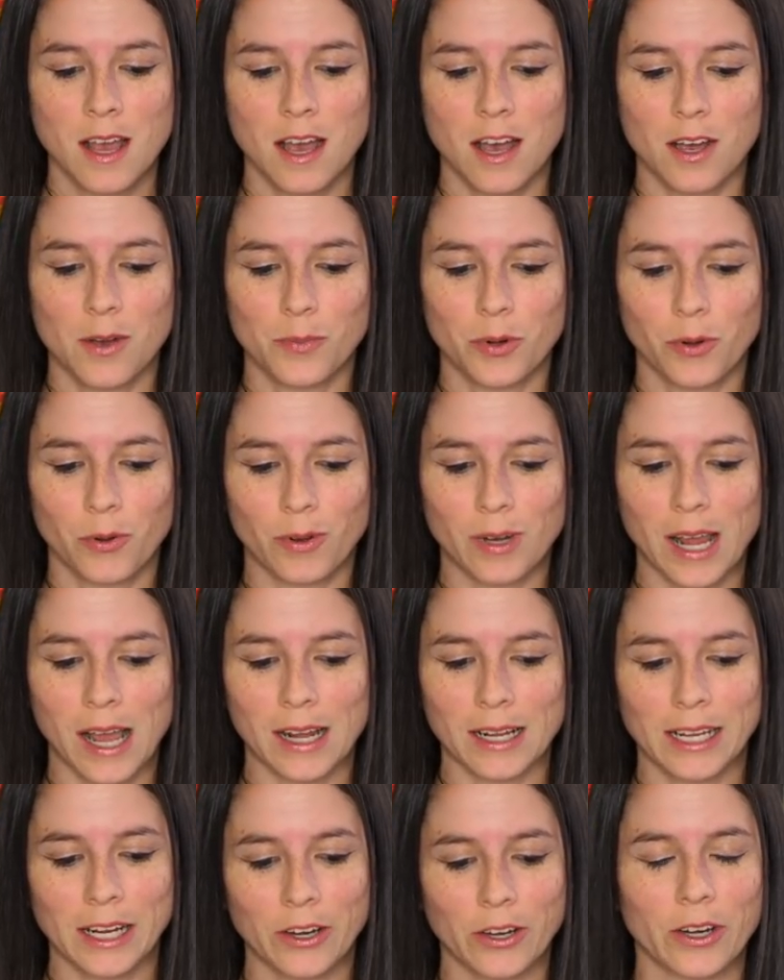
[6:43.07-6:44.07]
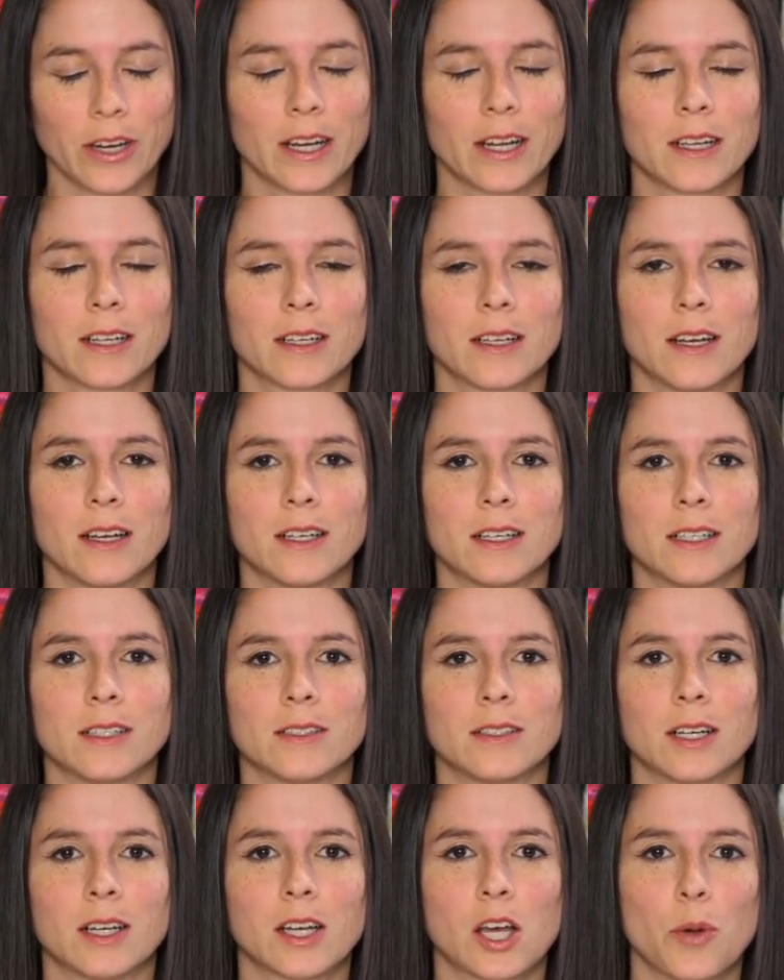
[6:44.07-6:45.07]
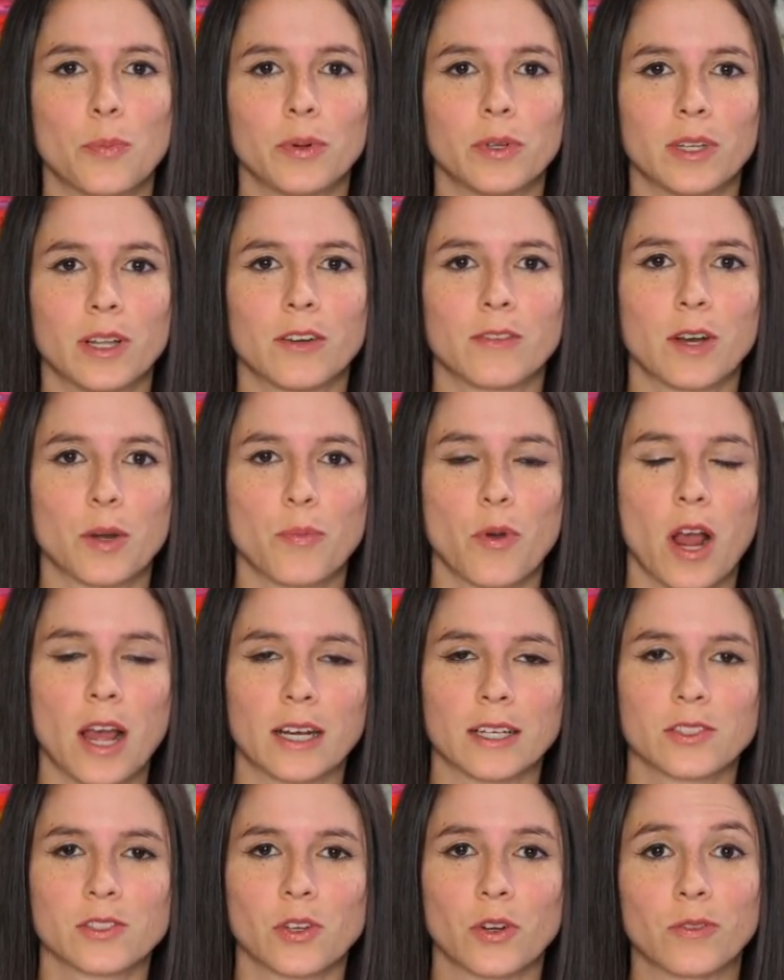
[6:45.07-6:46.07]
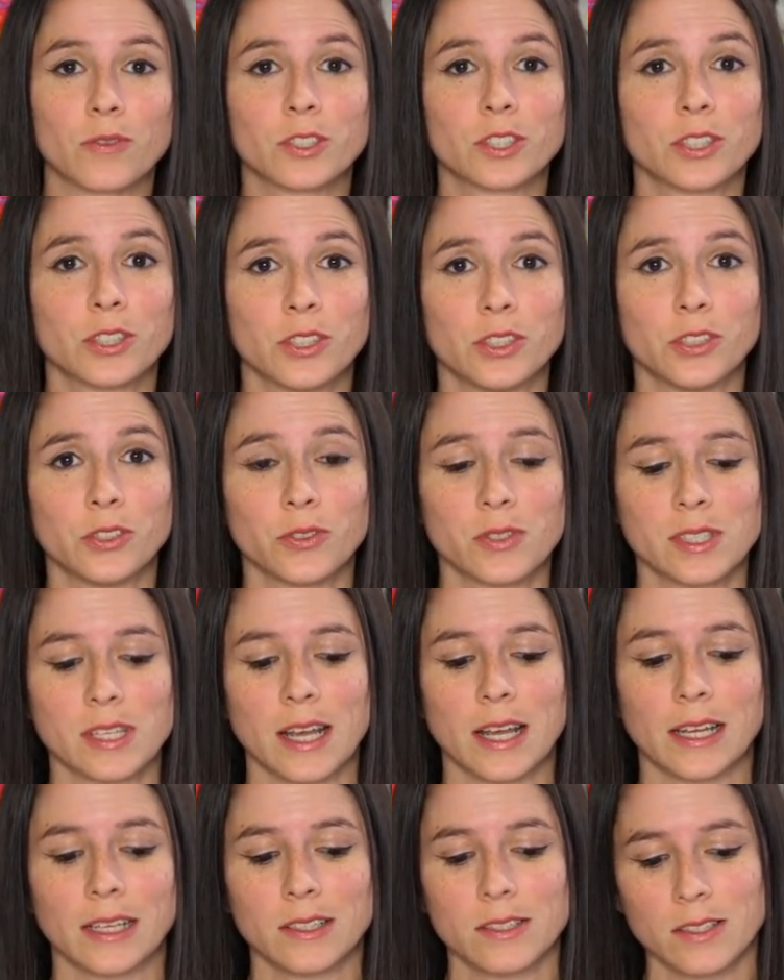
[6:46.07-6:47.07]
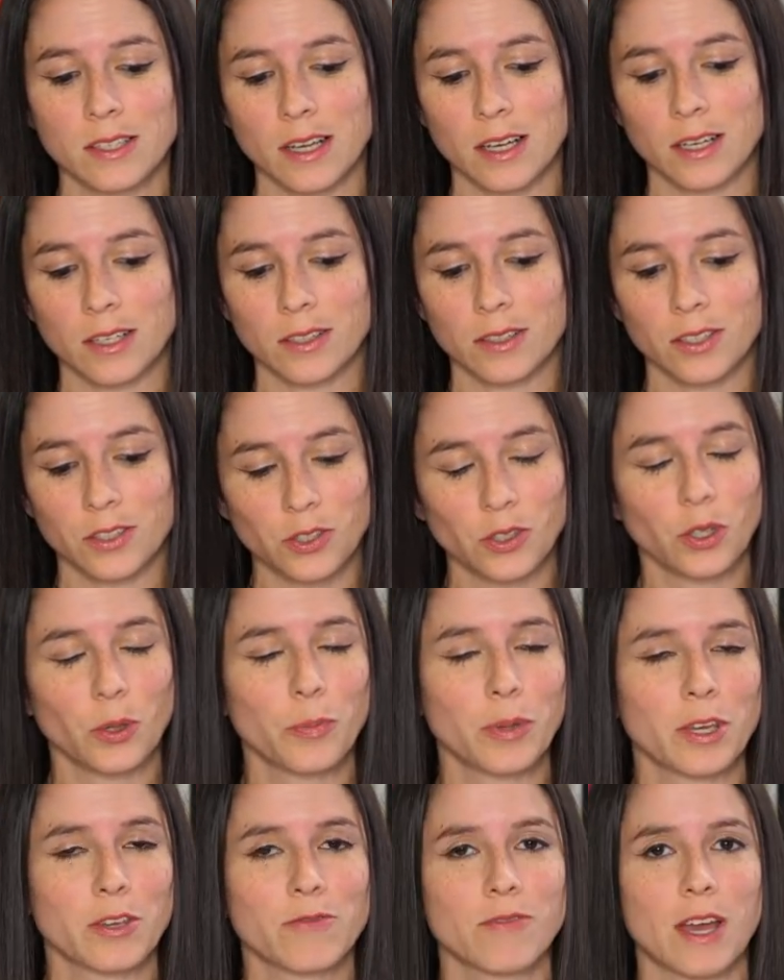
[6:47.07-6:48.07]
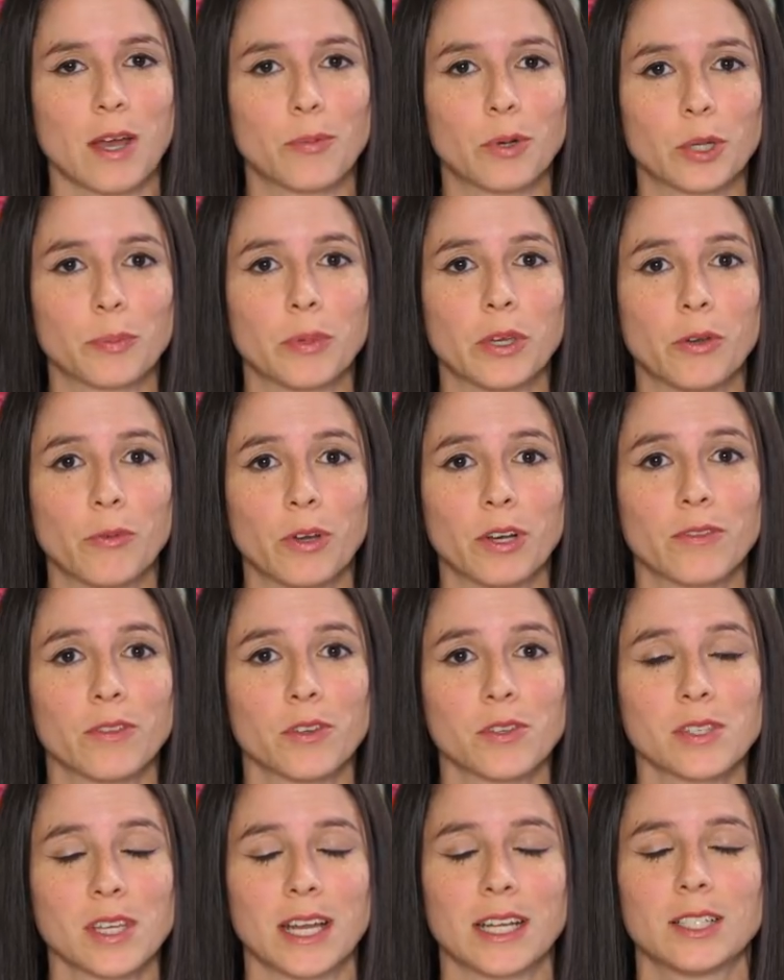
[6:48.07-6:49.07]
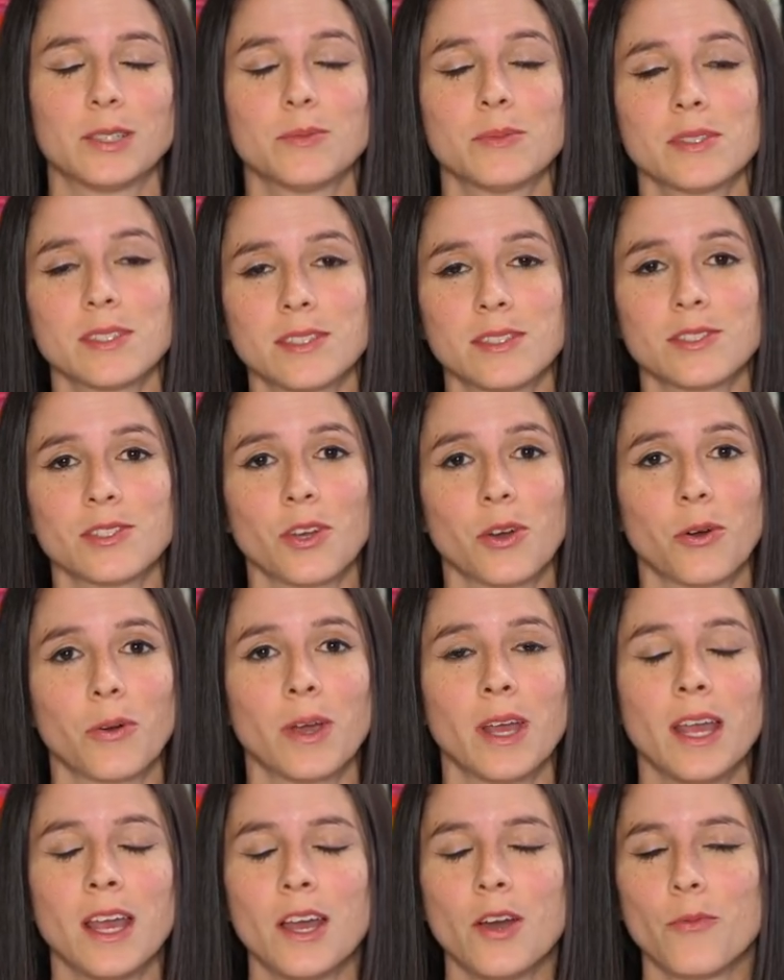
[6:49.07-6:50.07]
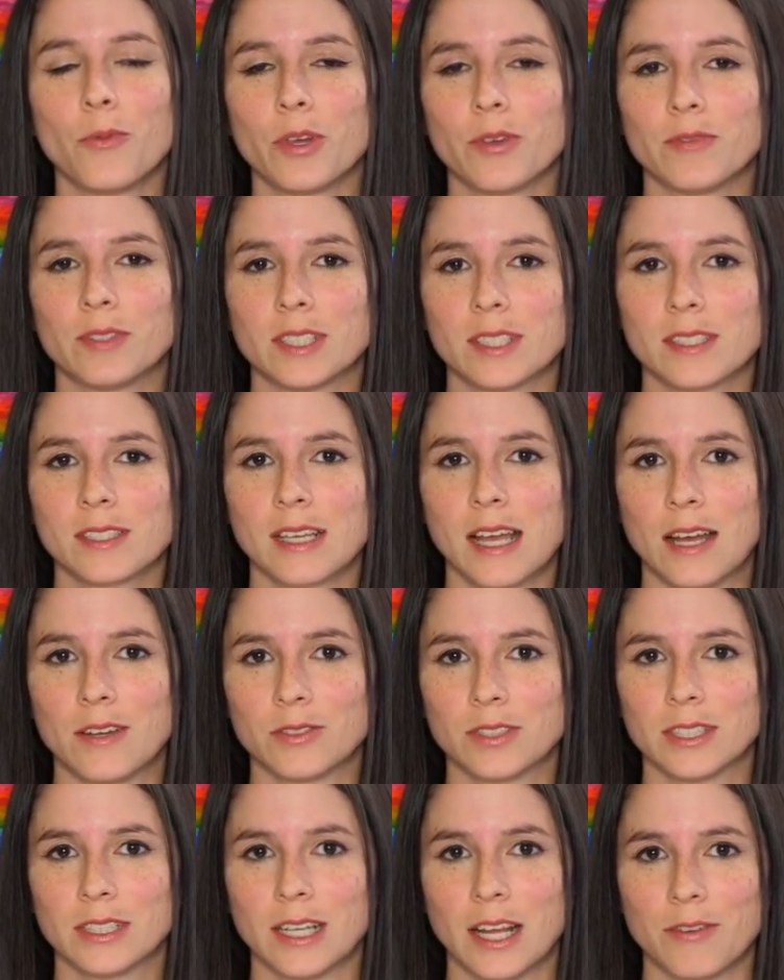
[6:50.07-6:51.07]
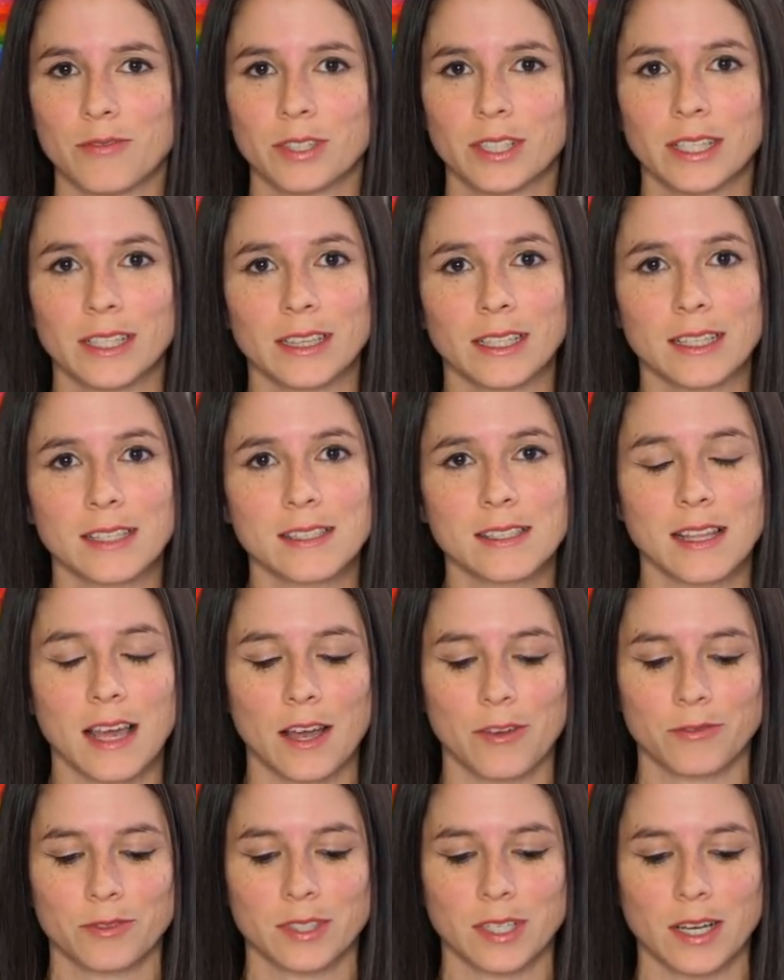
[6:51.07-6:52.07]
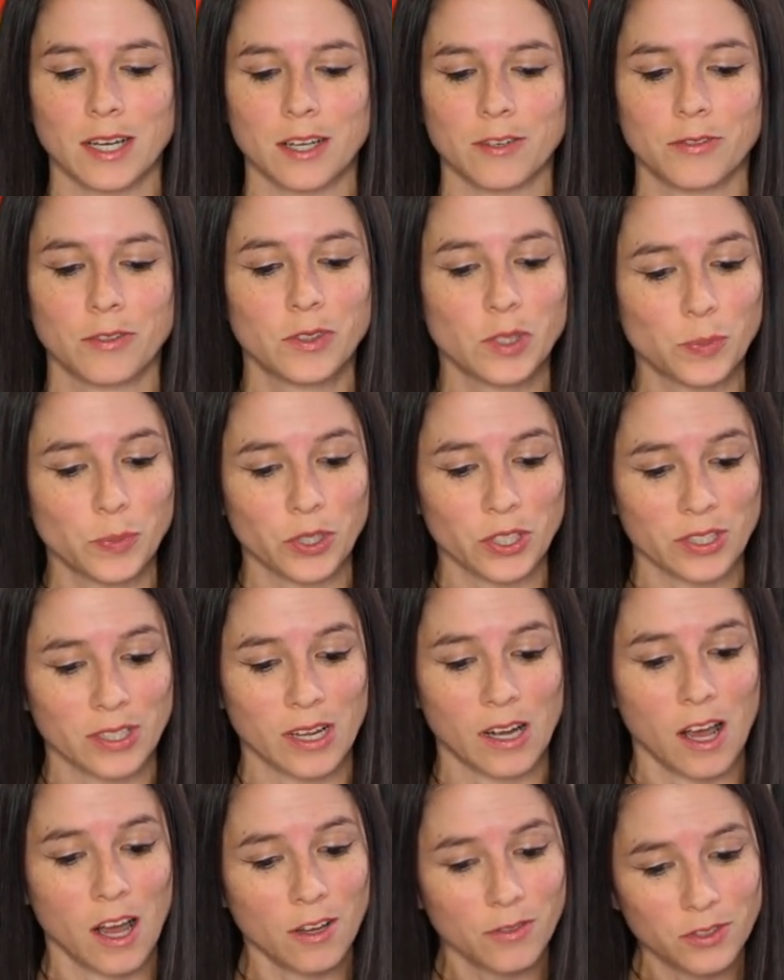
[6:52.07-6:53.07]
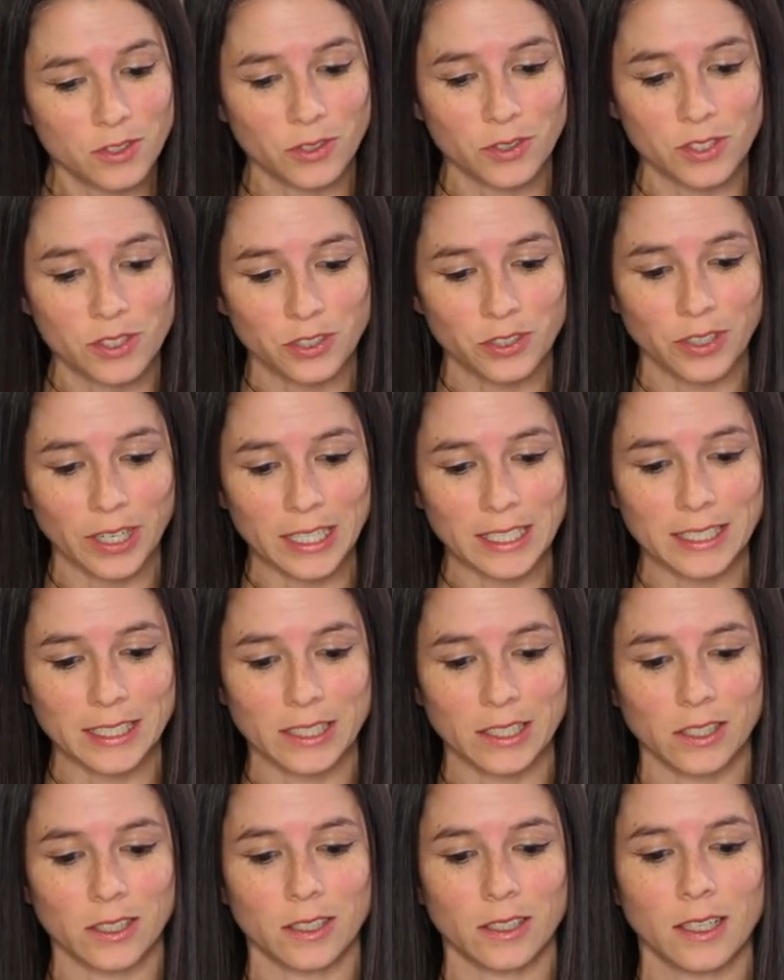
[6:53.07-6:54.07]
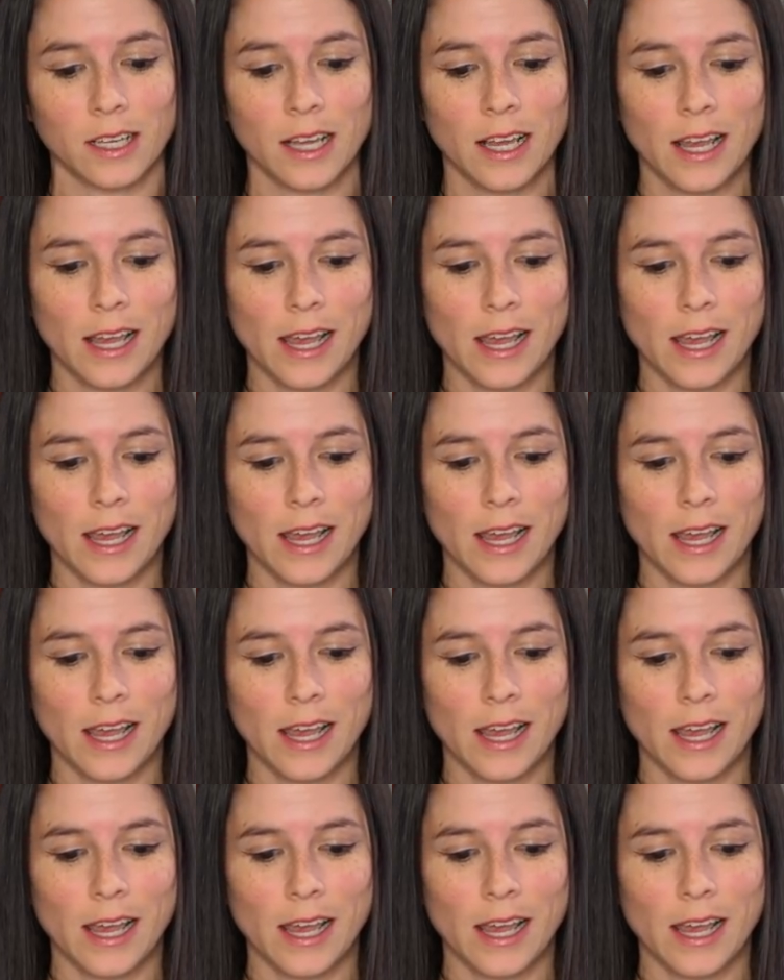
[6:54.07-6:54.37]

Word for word: Um, but we're not carrying uh, a couple of our products over to the new site, uh, the Tula Pink fabric being one of those items. And so we've discounted everything that's left 50% uh, off. So it's a great deal.